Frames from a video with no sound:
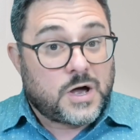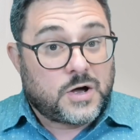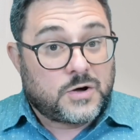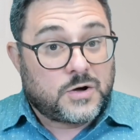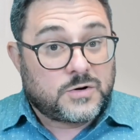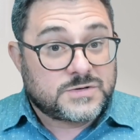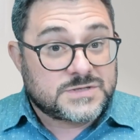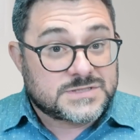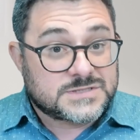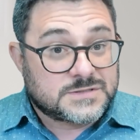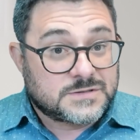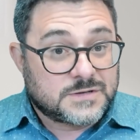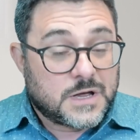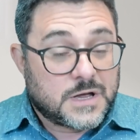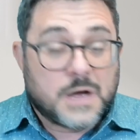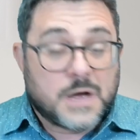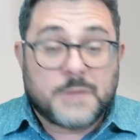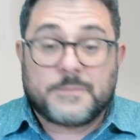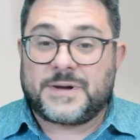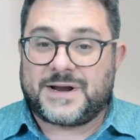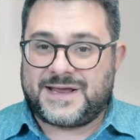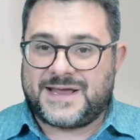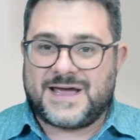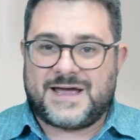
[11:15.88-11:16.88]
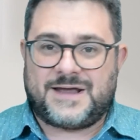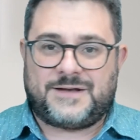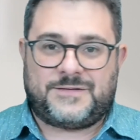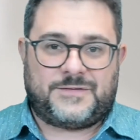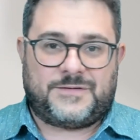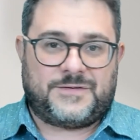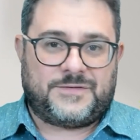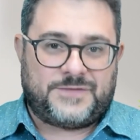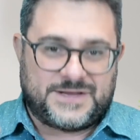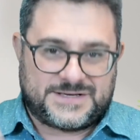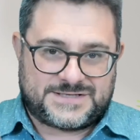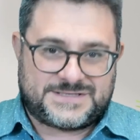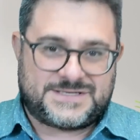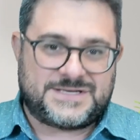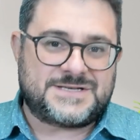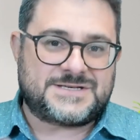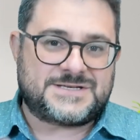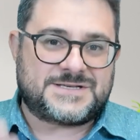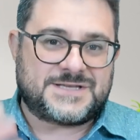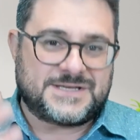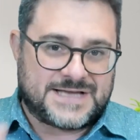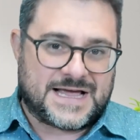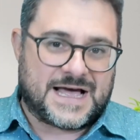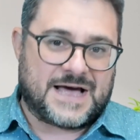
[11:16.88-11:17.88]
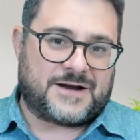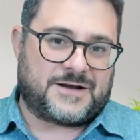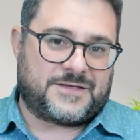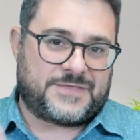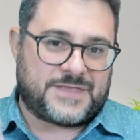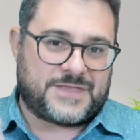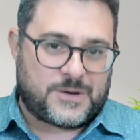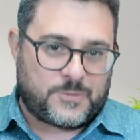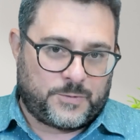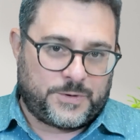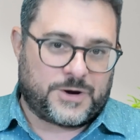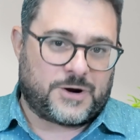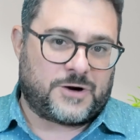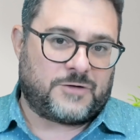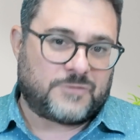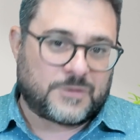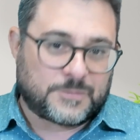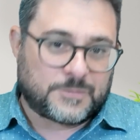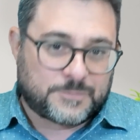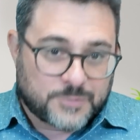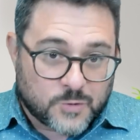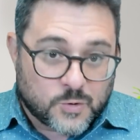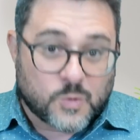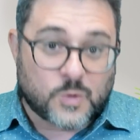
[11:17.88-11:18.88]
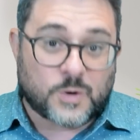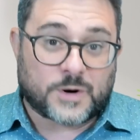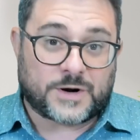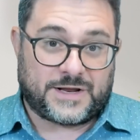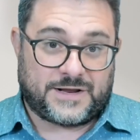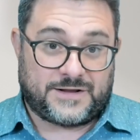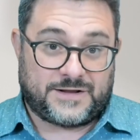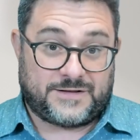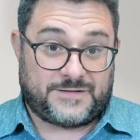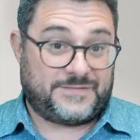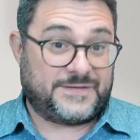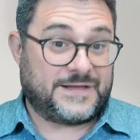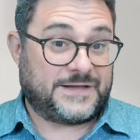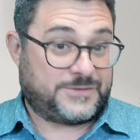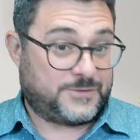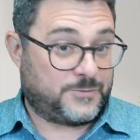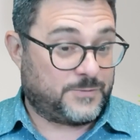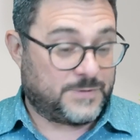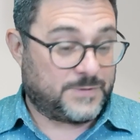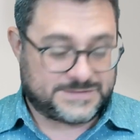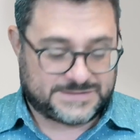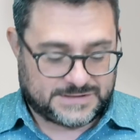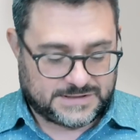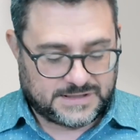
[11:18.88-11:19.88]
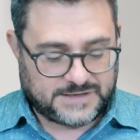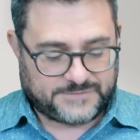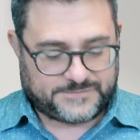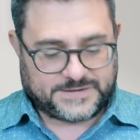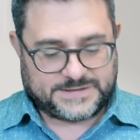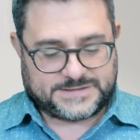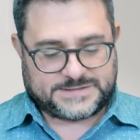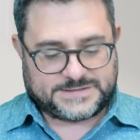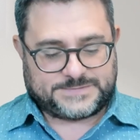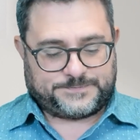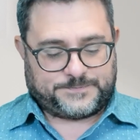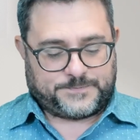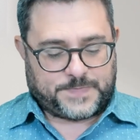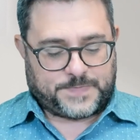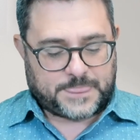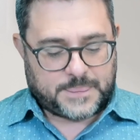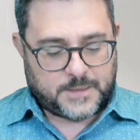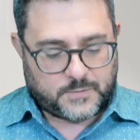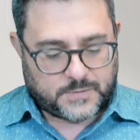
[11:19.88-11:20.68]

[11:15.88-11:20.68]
Who knows? But again, this is the data that we are reporting that there wasn't a difference.